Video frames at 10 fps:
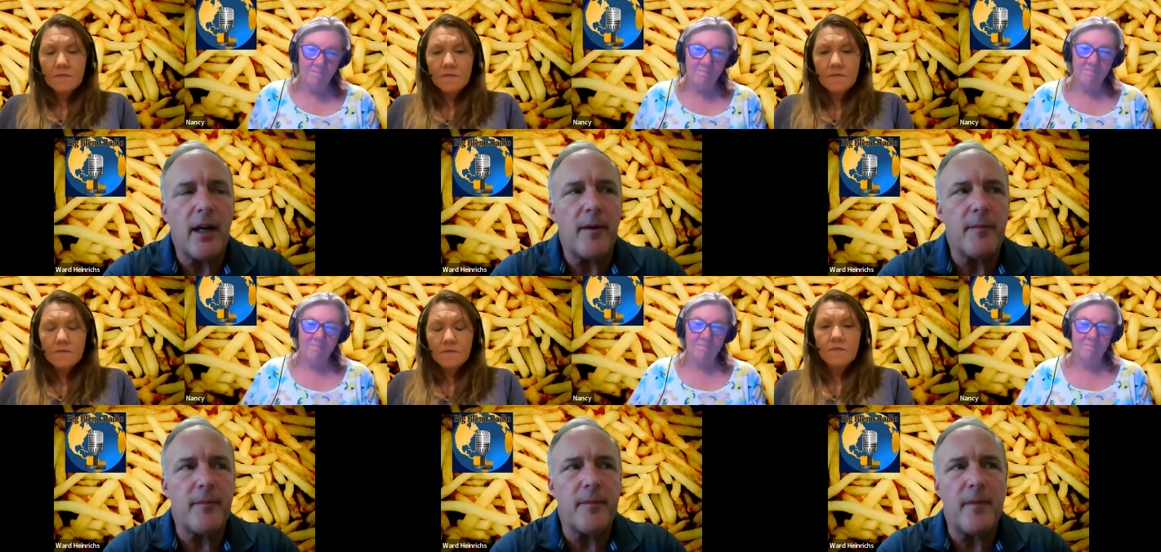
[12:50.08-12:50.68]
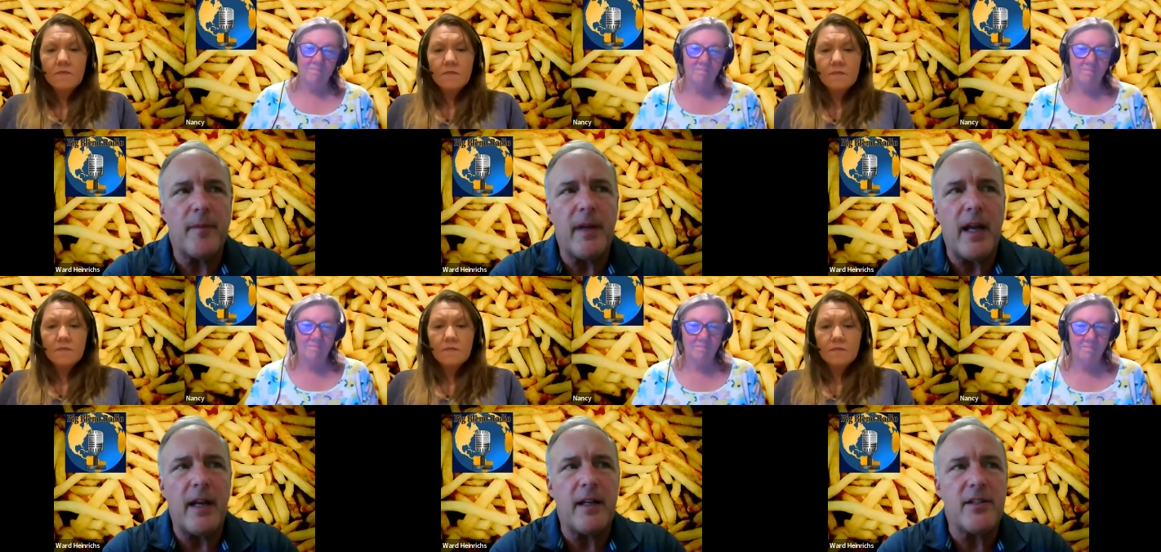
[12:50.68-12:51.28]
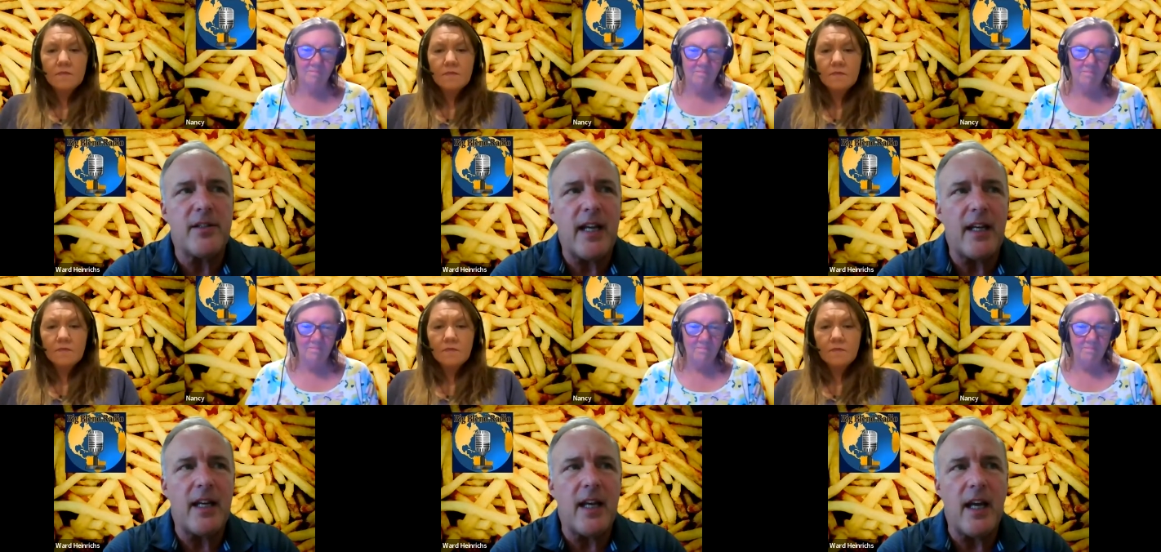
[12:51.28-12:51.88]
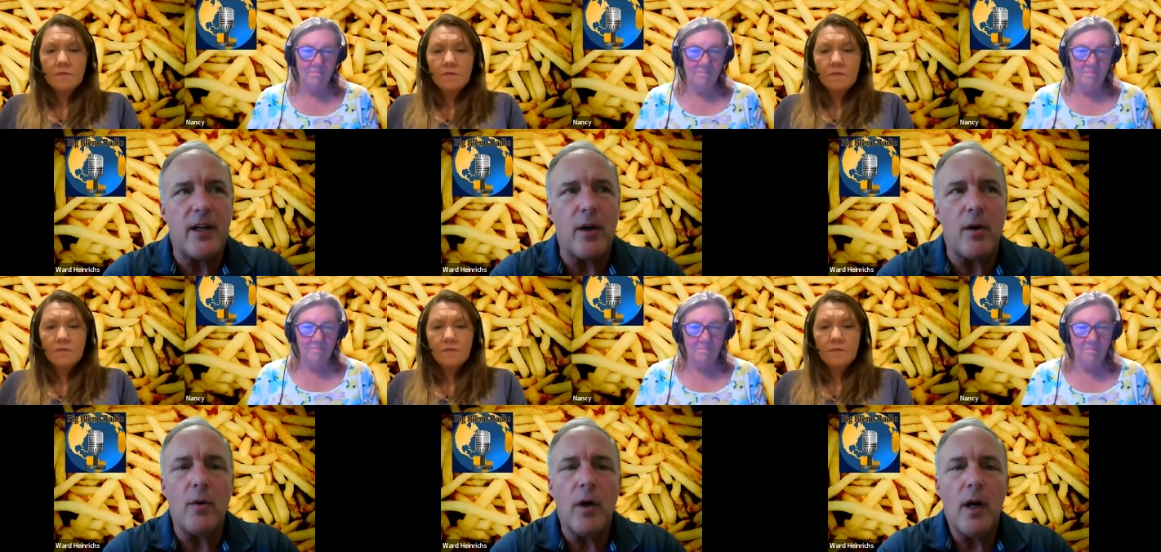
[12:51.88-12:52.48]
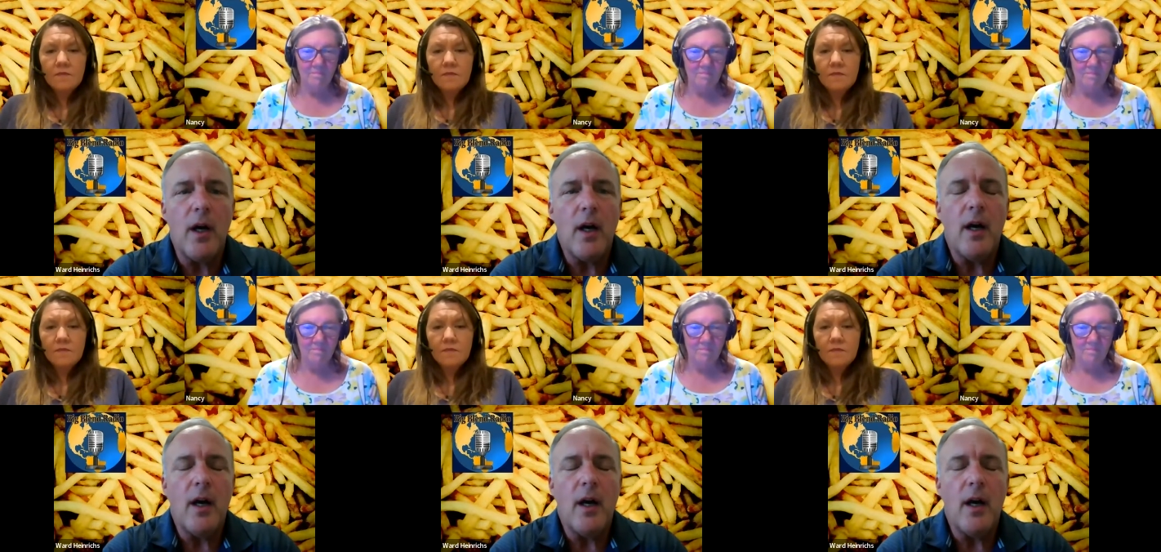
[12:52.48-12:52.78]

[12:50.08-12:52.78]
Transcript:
Speaker 1: Um, and in San Diego,